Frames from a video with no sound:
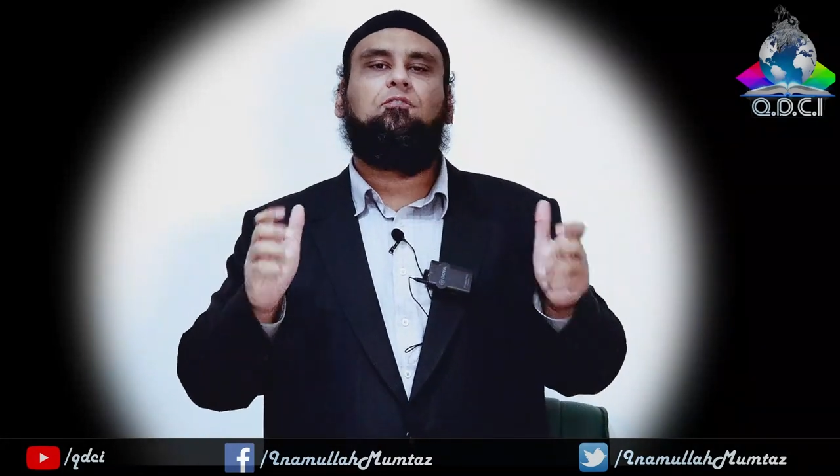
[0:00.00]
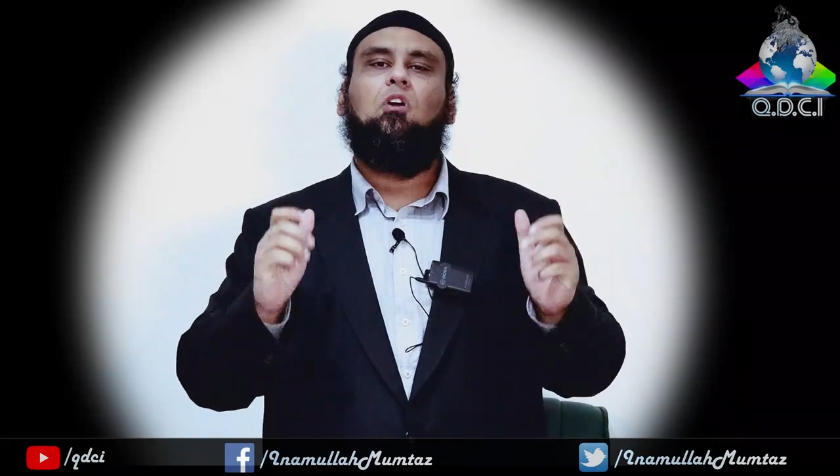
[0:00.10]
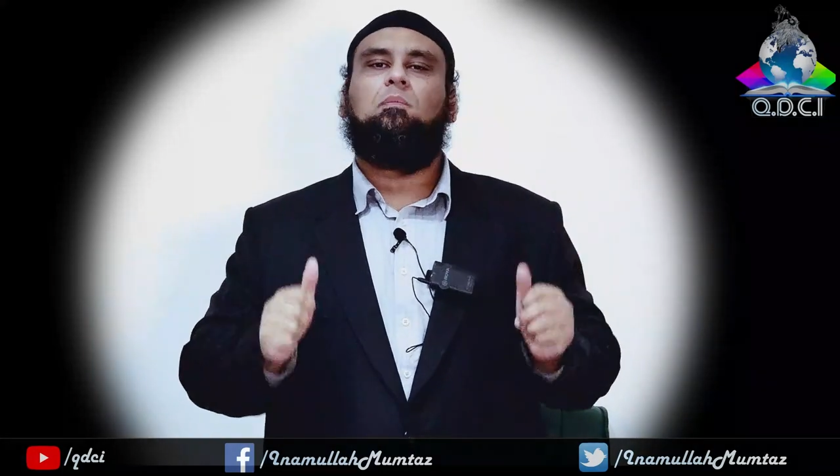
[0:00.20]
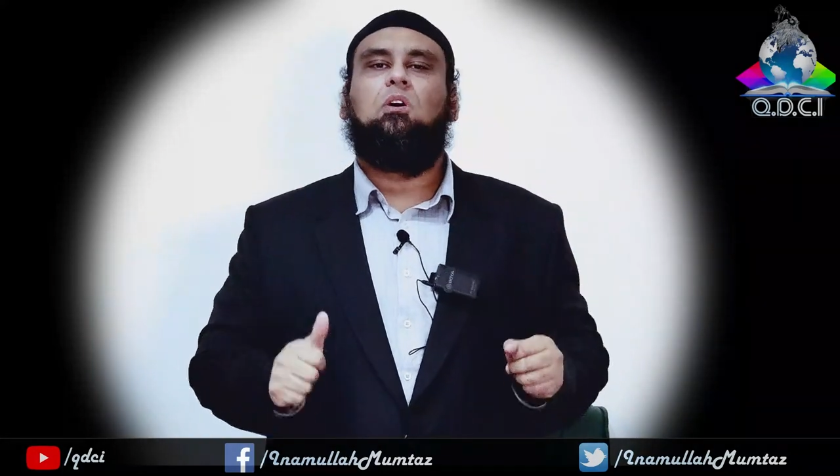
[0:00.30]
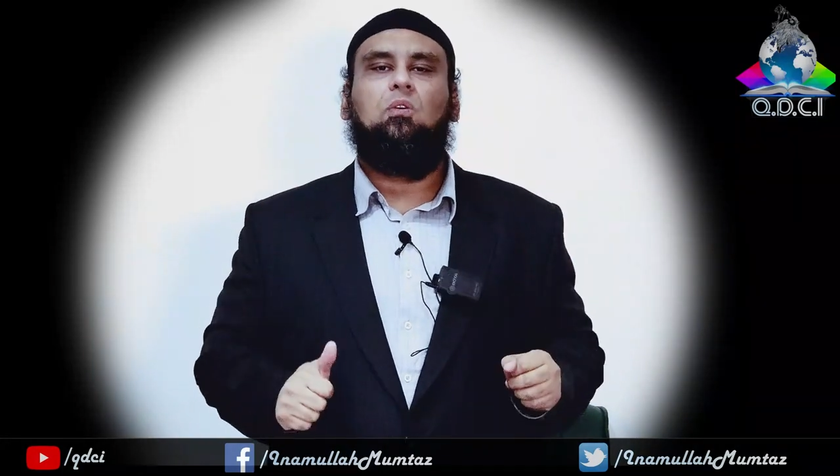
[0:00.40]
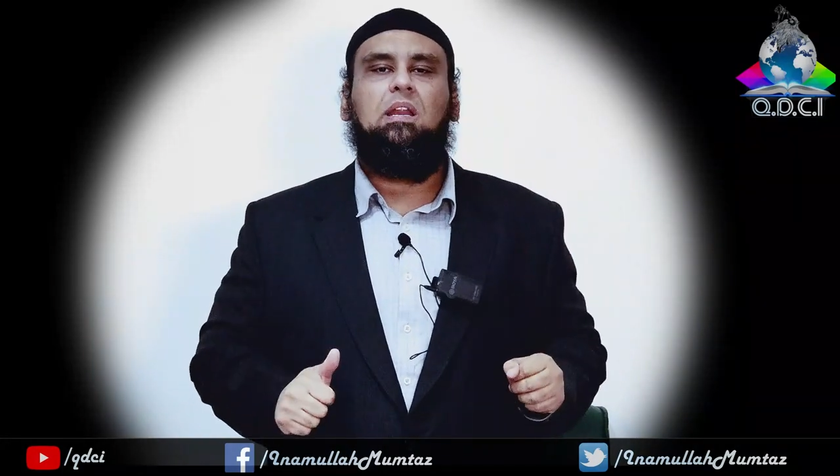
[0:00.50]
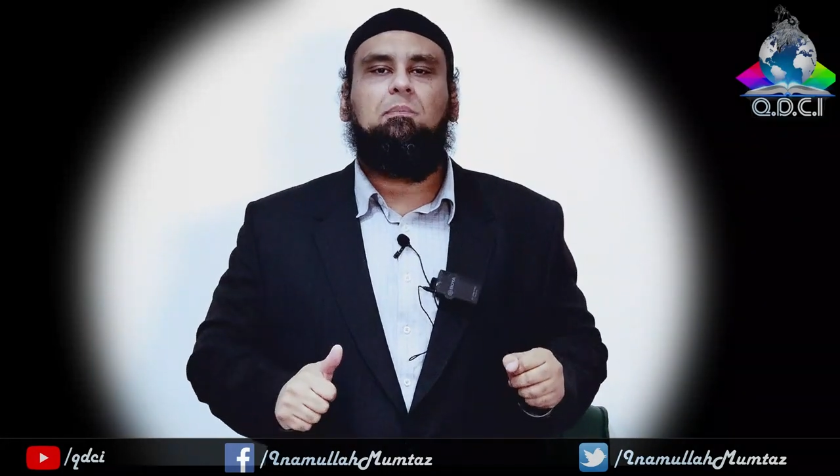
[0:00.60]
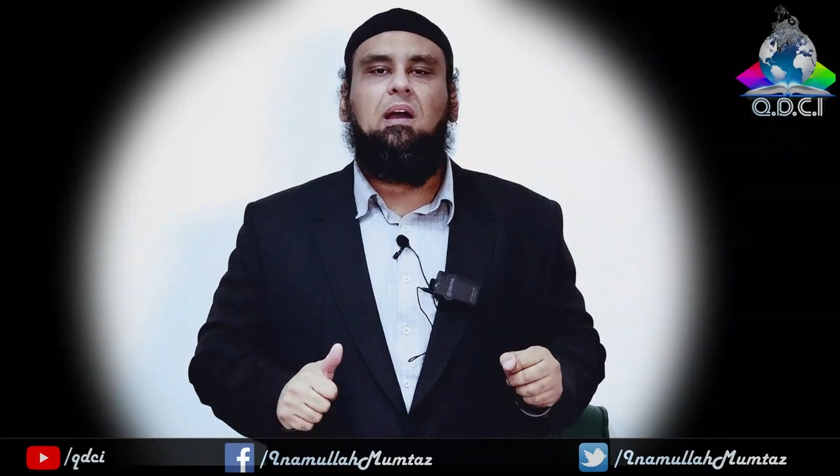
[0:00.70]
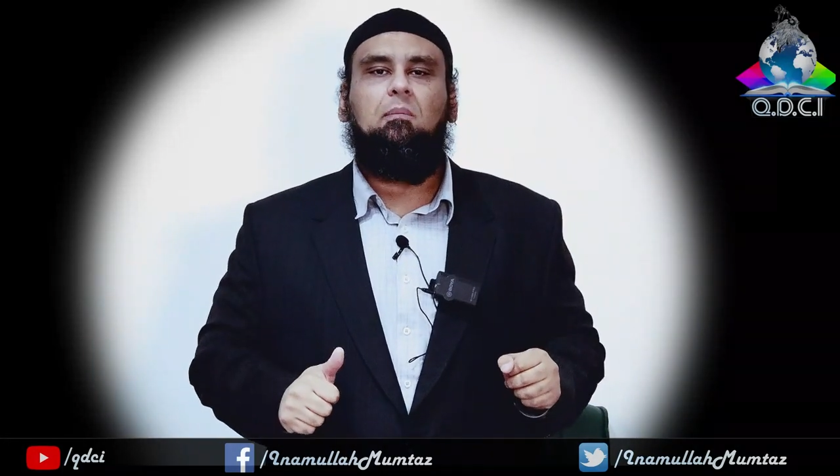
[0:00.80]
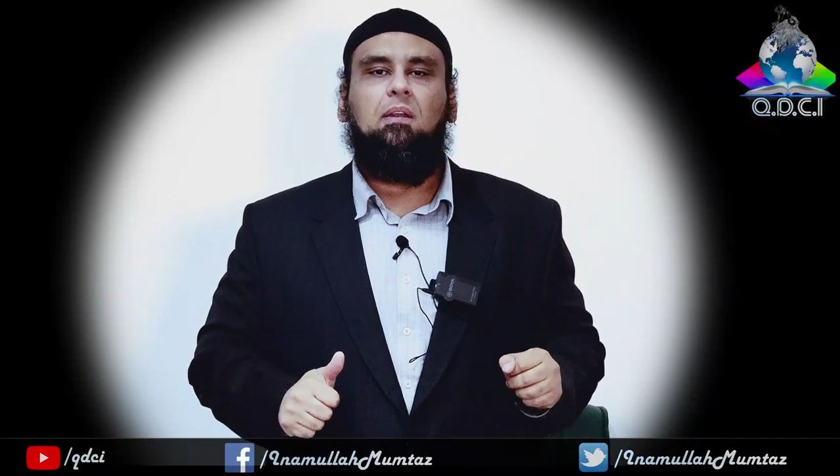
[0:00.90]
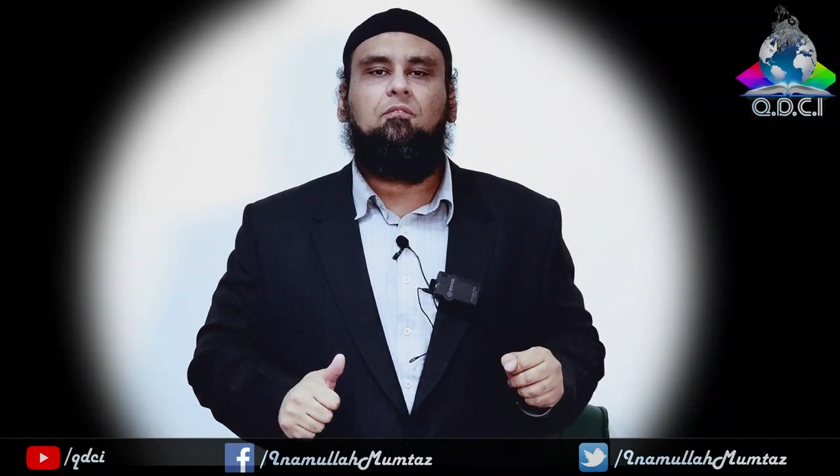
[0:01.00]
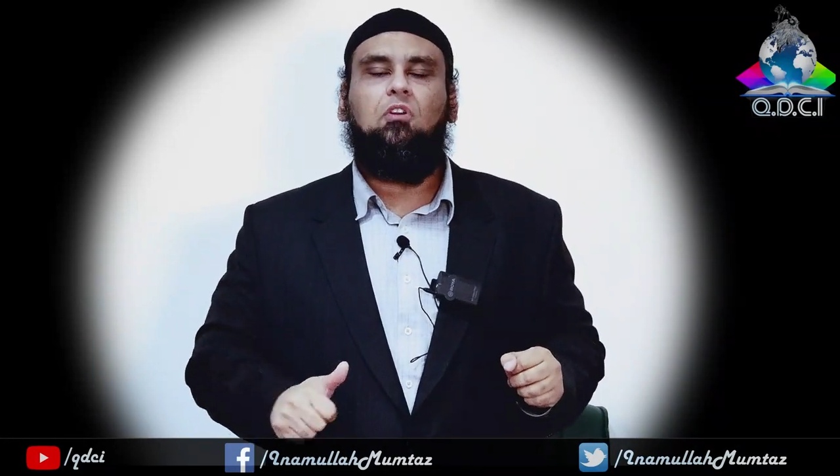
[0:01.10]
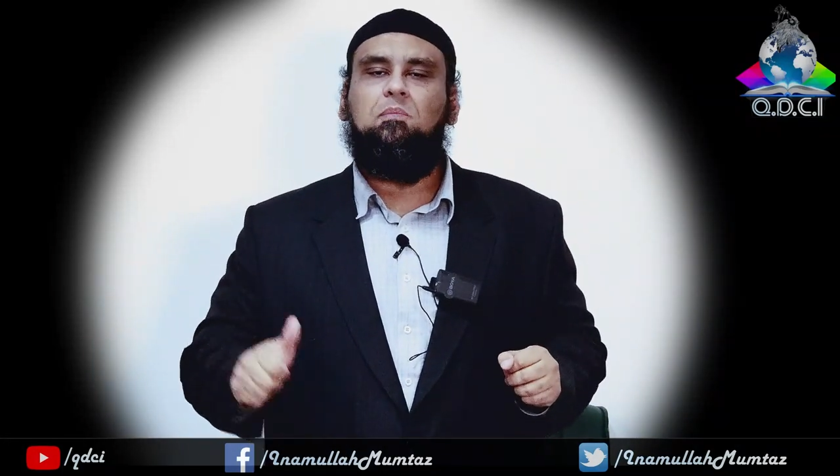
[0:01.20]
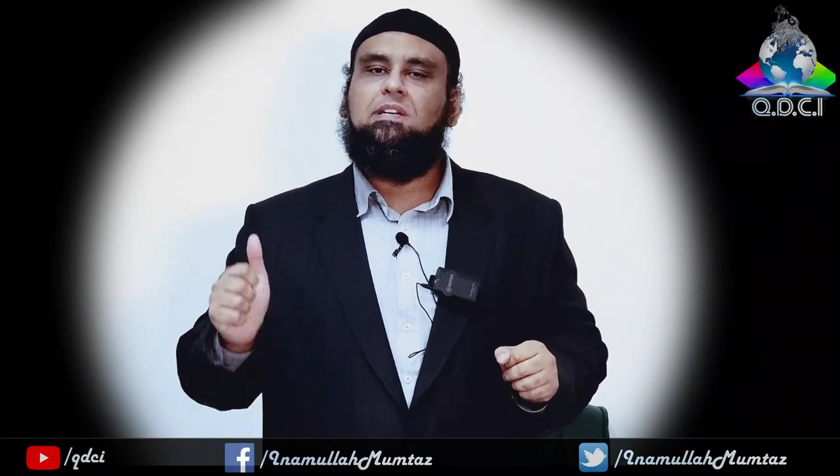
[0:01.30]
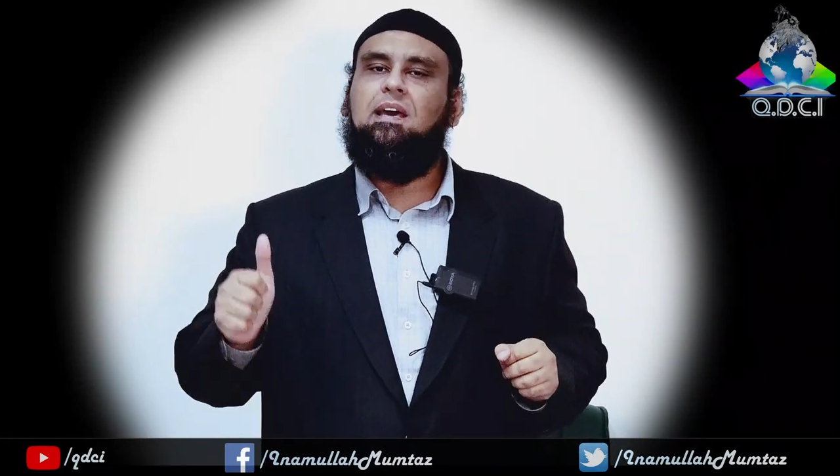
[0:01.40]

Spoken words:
from the Holy Bible, from